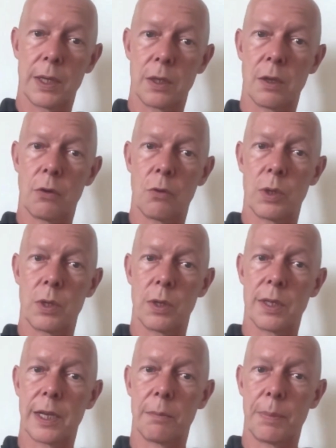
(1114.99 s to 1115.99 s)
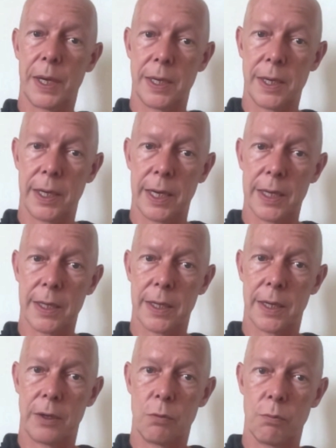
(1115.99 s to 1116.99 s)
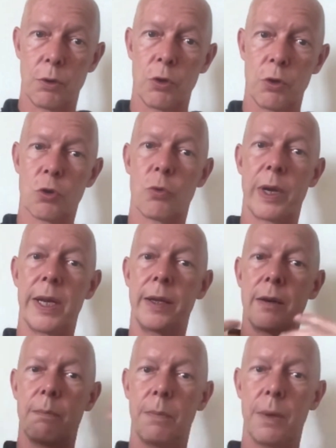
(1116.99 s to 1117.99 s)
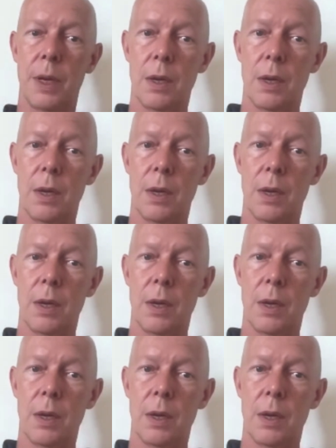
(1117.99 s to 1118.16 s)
has done with the cell painting assay. You create it